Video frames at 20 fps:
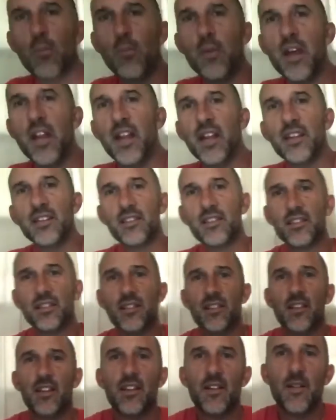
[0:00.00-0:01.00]
minutes
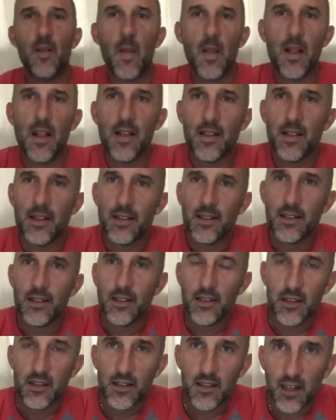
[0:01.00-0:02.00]

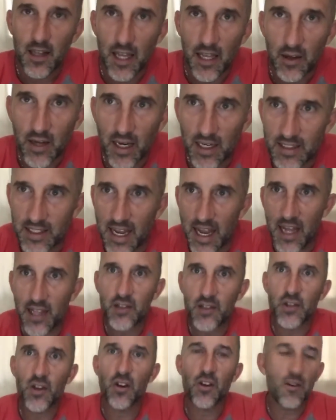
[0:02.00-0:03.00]
to let you guys
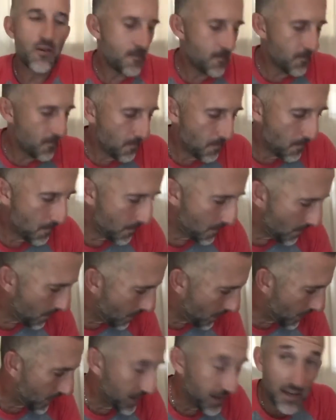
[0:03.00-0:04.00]
answer,
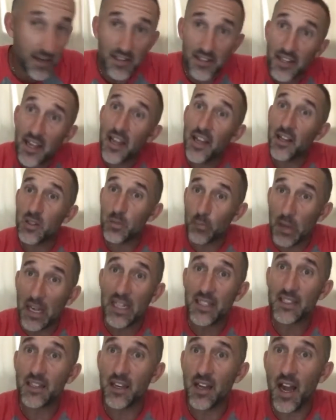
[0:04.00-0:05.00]
because it is
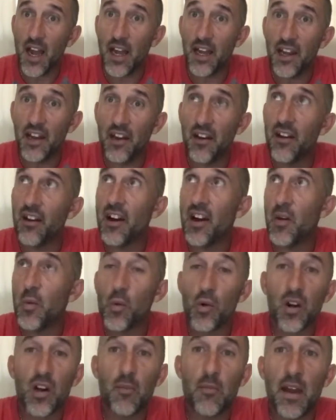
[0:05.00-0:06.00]
pizza night here, and
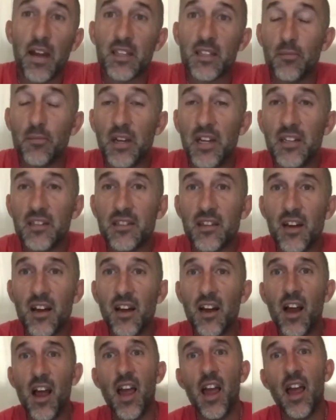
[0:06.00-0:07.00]
we're going to make some
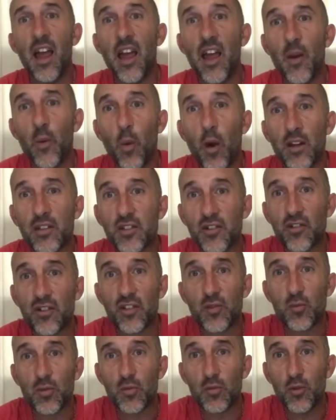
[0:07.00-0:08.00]
pizza and watch a
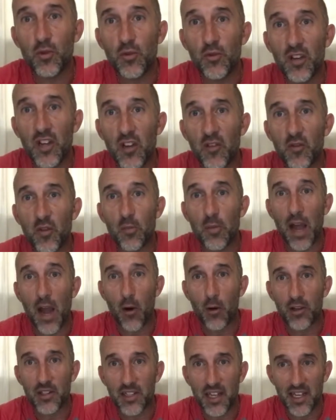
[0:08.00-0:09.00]
Christmas movie if the
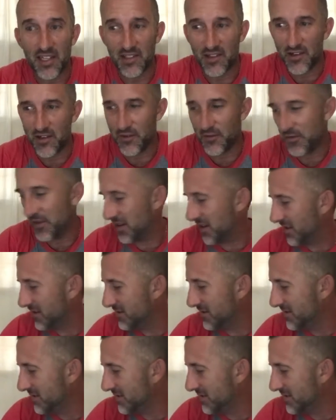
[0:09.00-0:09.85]
power stays on over here.